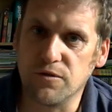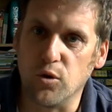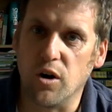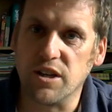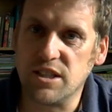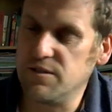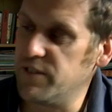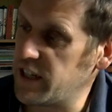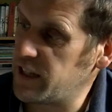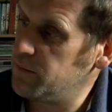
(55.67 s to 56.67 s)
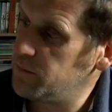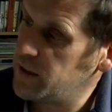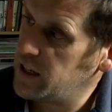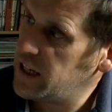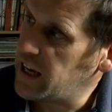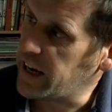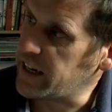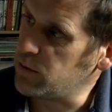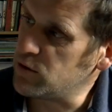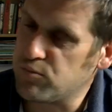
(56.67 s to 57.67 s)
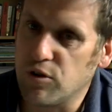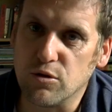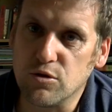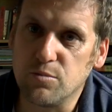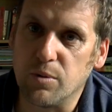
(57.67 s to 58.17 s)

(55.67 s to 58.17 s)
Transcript: for ITV, and he was approached